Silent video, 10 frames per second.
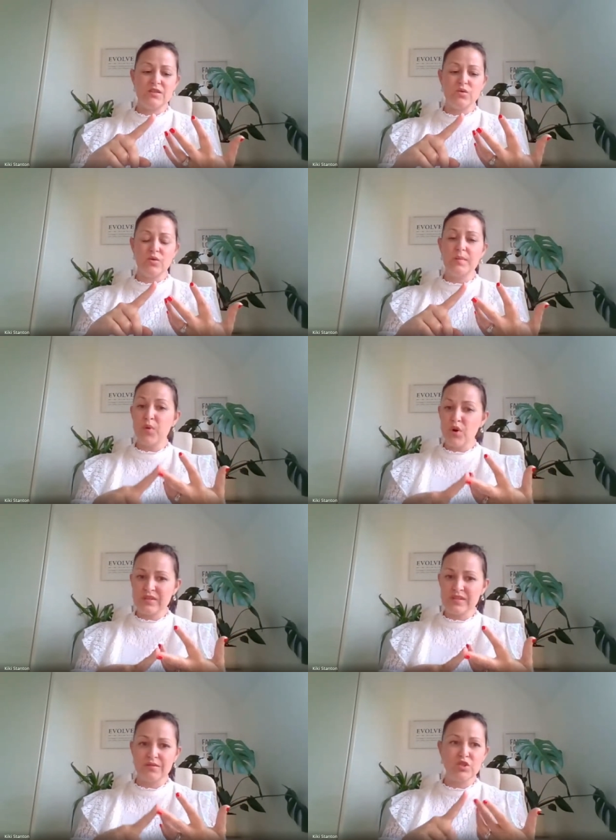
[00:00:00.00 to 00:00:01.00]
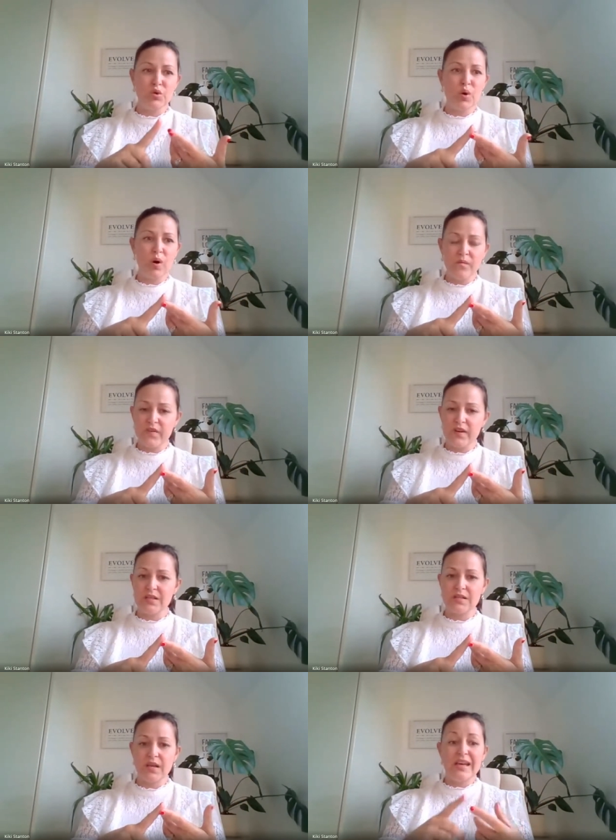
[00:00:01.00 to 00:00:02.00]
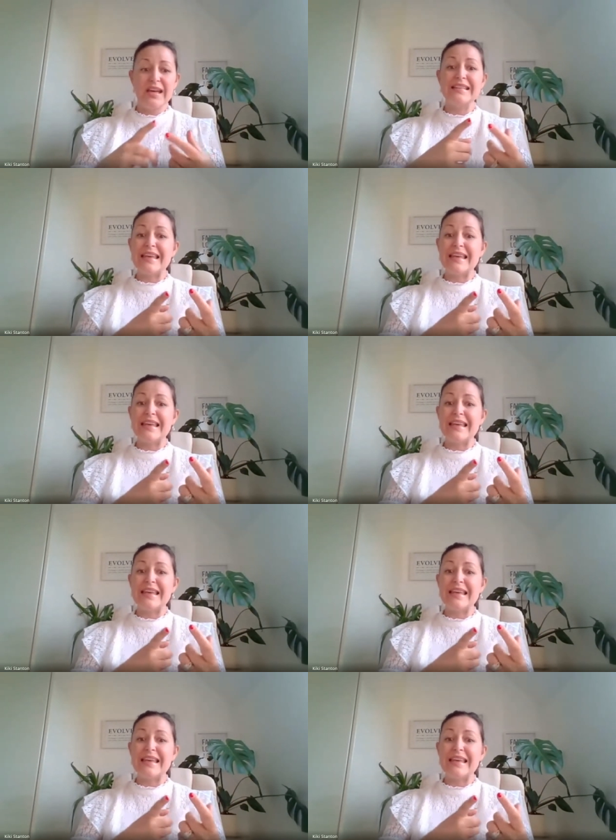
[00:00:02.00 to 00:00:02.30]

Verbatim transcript: It's your imposter. It's your confidence.